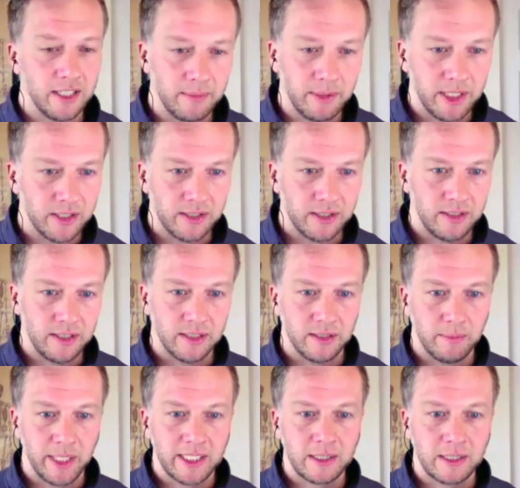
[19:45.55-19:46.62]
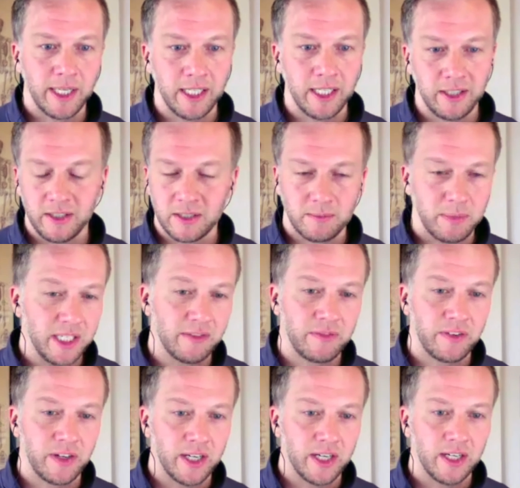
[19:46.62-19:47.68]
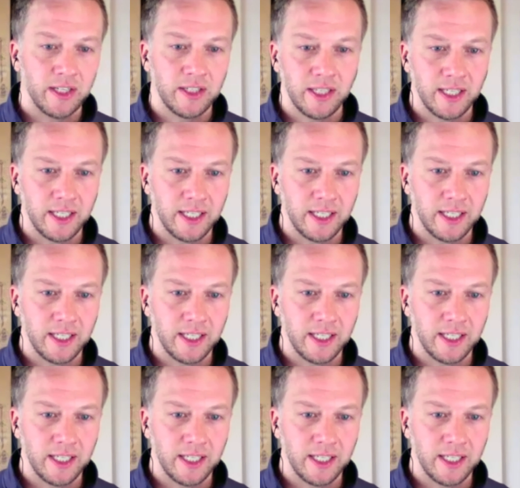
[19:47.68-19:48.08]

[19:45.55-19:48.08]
I mean, you're a mixed bag. You use BFR.